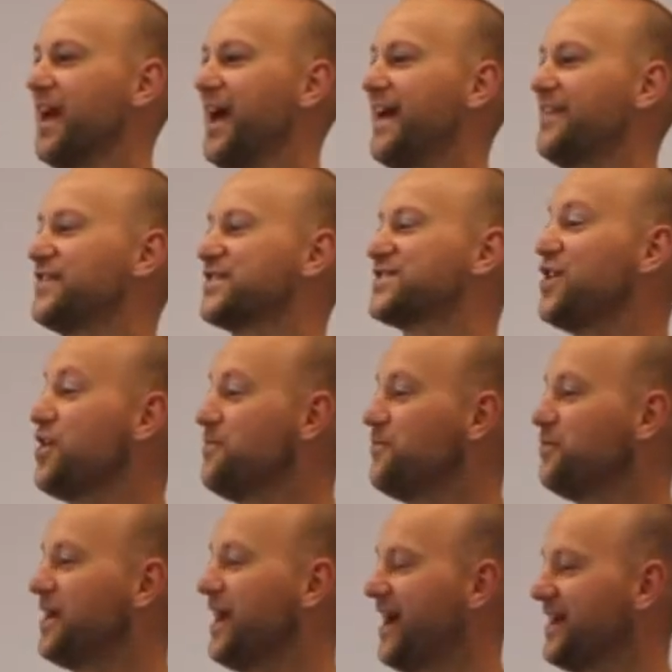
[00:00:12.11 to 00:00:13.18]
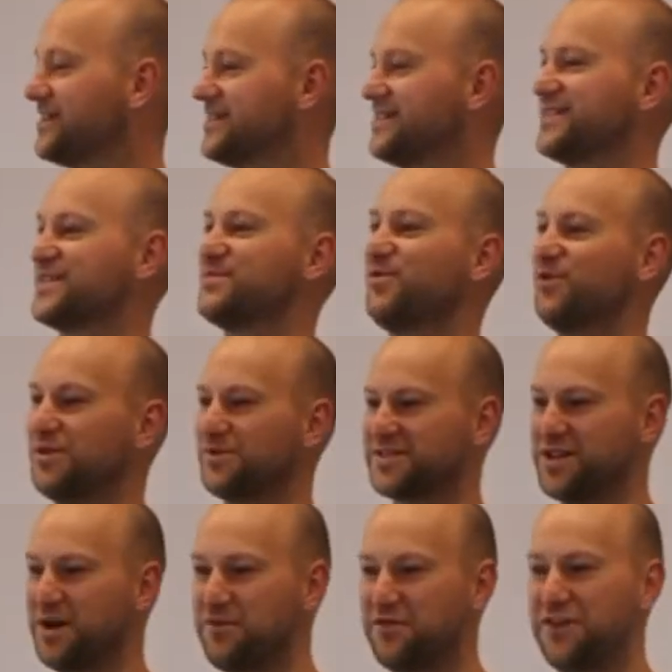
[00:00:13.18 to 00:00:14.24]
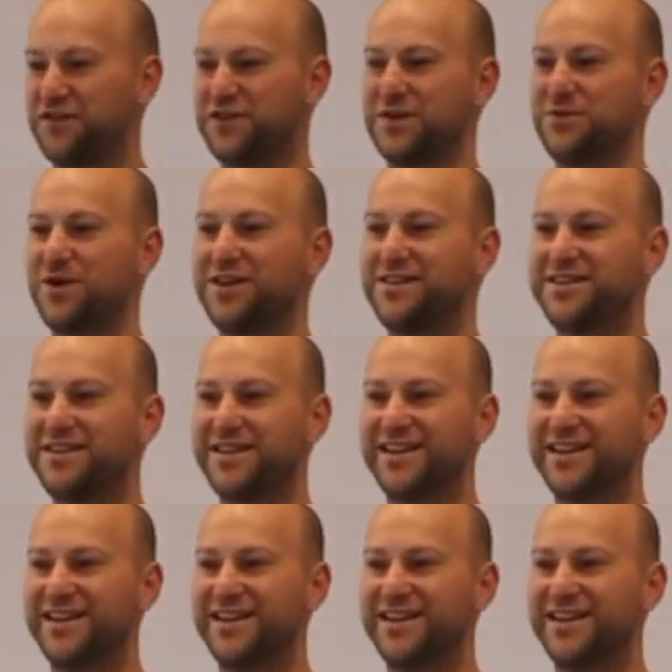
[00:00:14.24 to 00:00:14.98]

and the Psalm we had this morning was Psalm 51,